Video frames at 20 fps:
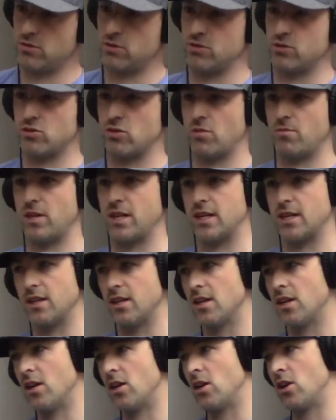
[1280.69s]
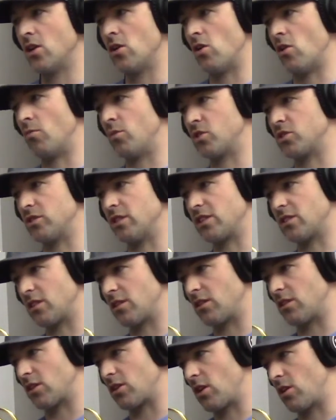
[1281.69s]
And so I'm like almost
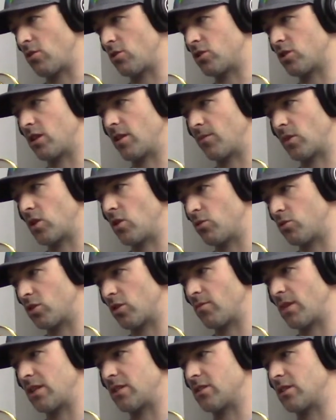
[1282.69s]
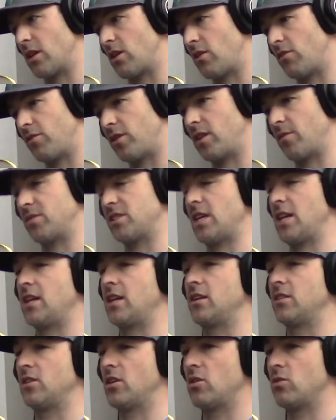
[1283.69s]
listening to coach, and I'm coaching myself, and I'm
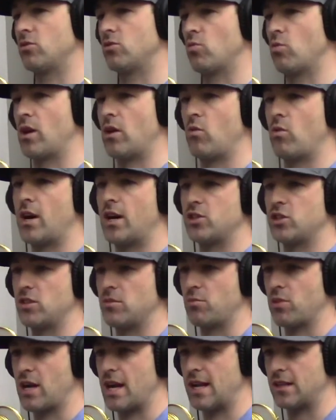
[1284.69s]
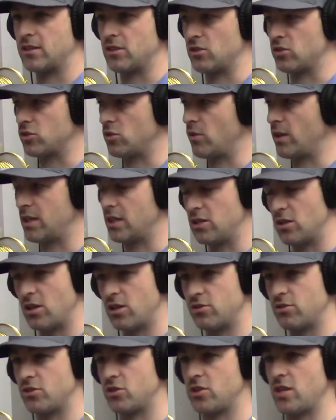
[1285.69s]
taking notes while watching practice so I can
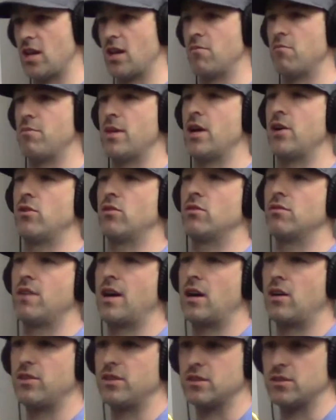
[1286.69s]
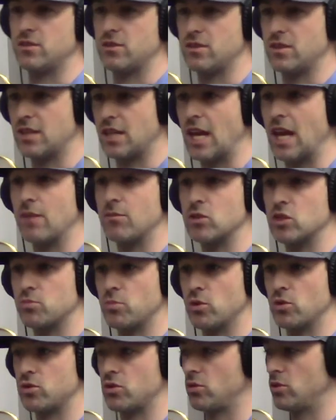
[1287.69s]
understand better of how the game is
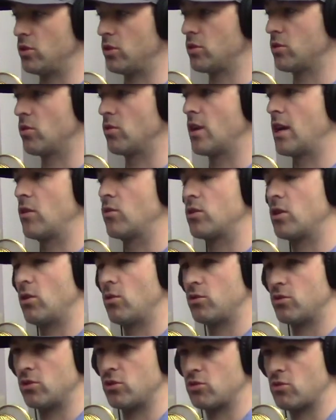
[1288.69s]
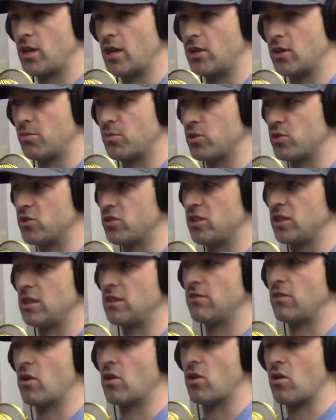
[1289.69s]
supposed to look or how coach is trying to
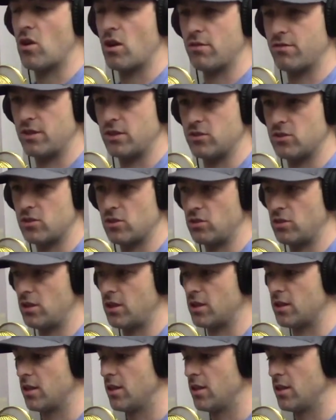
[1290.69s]
perceive our offense to look.